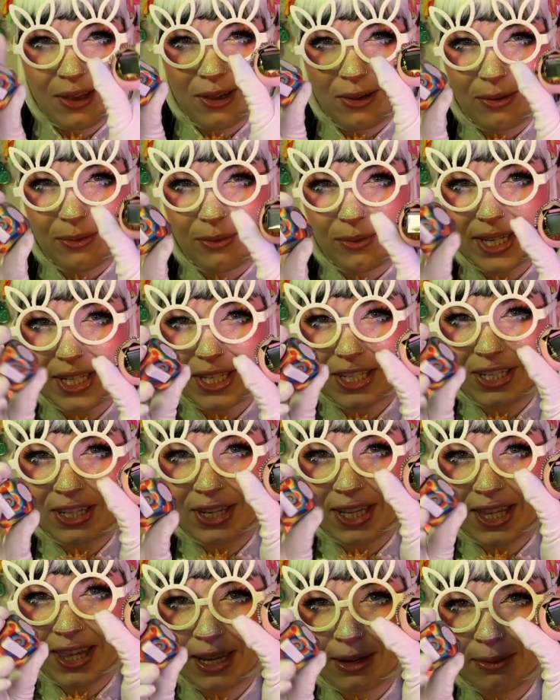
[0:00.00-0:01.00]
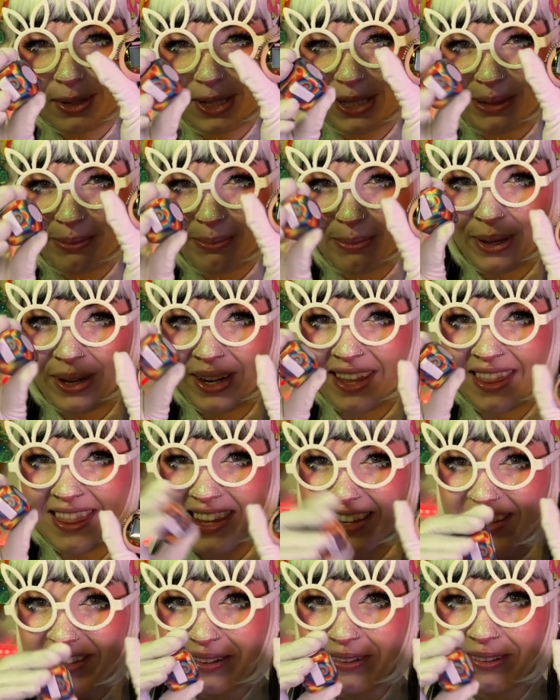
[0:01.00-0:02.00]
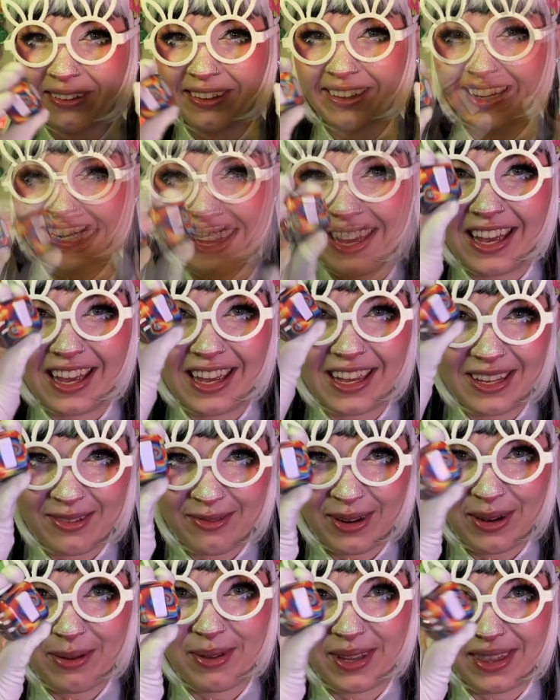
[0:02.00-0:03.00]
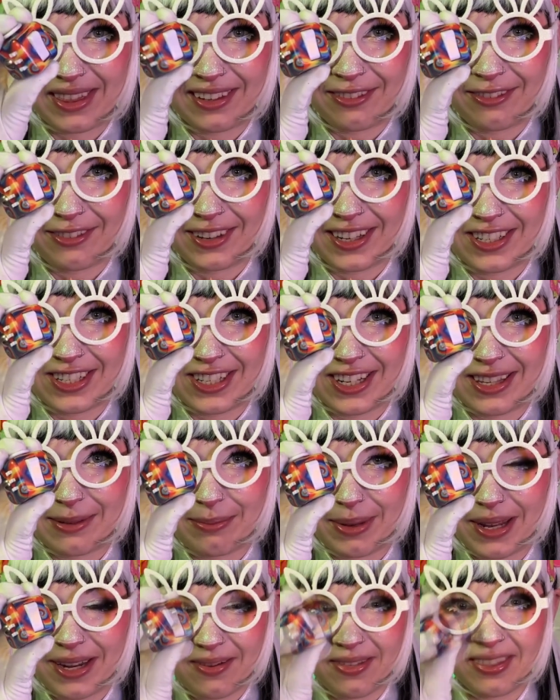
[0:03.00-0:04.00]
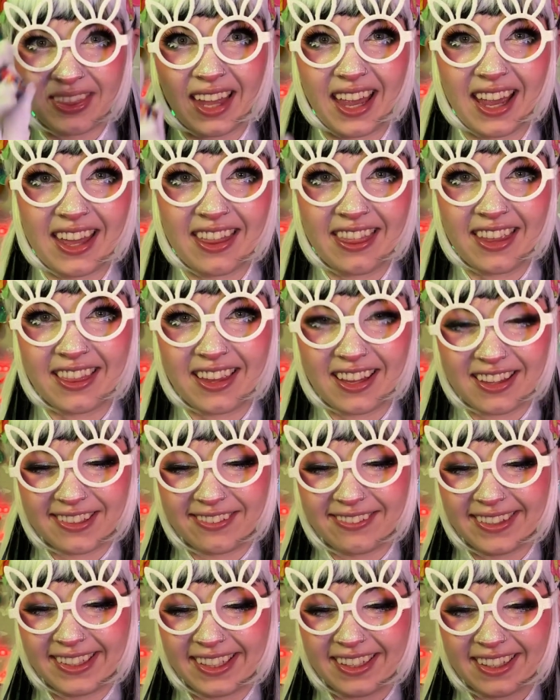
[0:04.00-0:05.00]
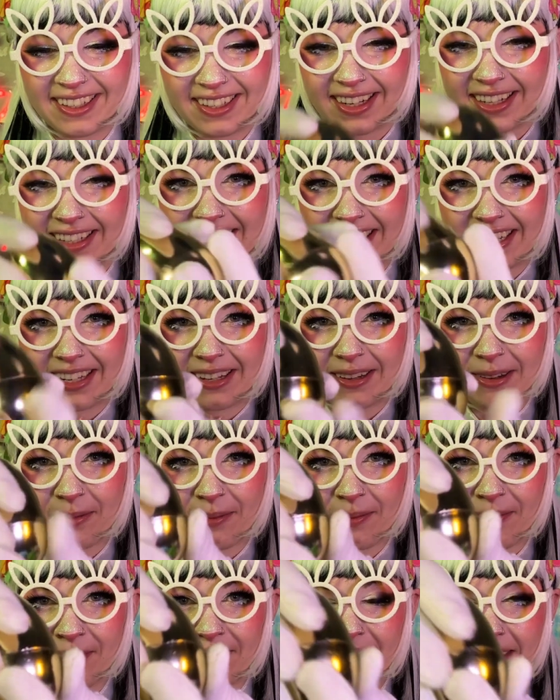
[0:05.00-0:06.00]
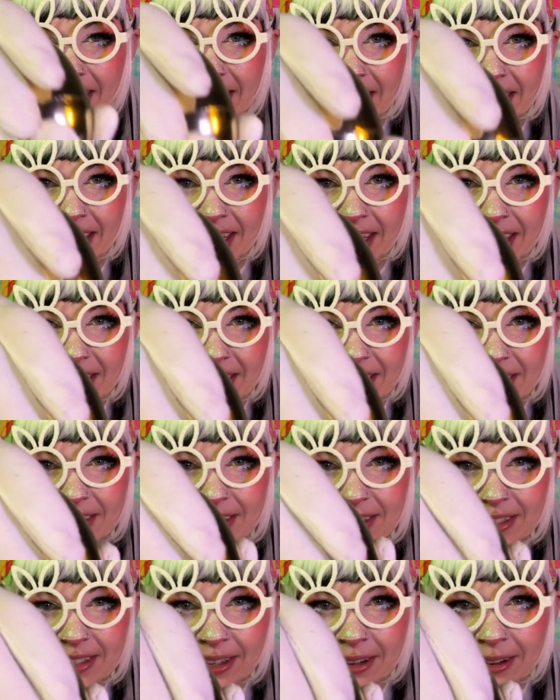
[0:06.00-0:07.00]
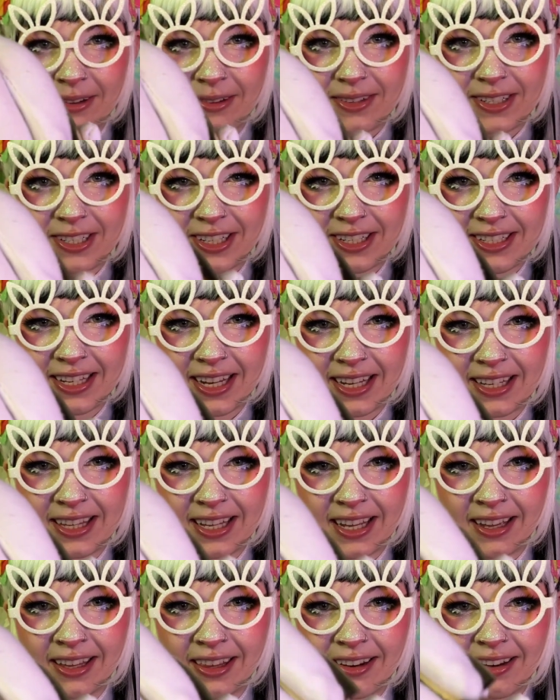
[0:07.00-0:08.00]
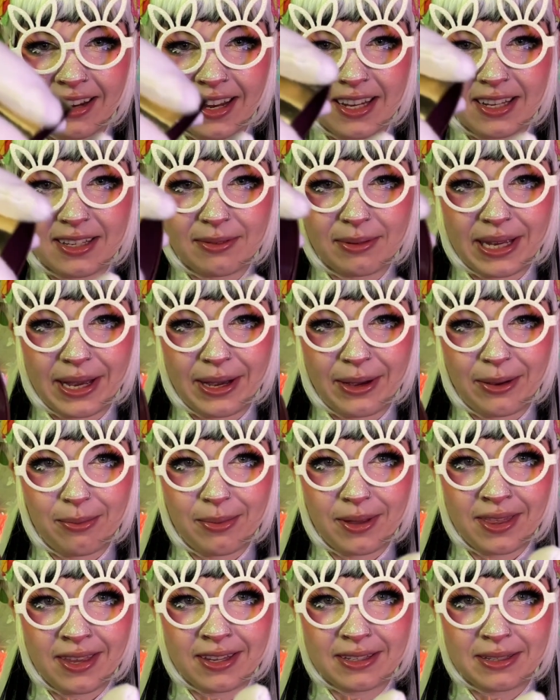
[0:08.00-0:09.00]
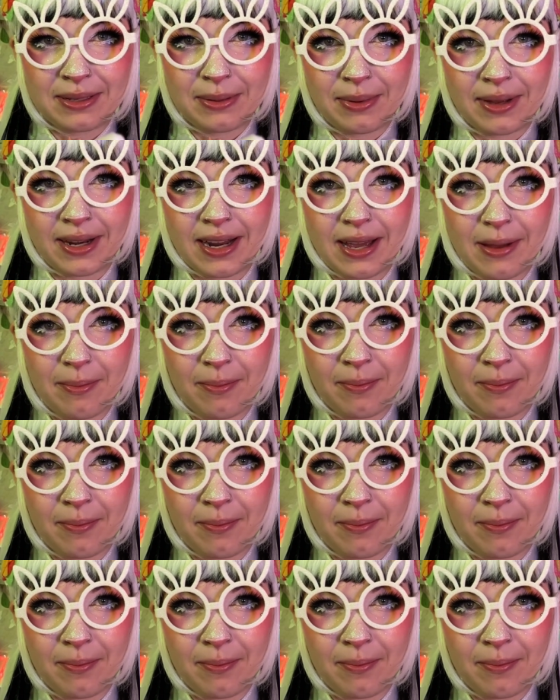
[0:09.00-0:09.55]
Which do you think we should put in this golden egg? You want to put the fidget spinner? I think that's a really good idea. So, just like the other eggs, we open this one up,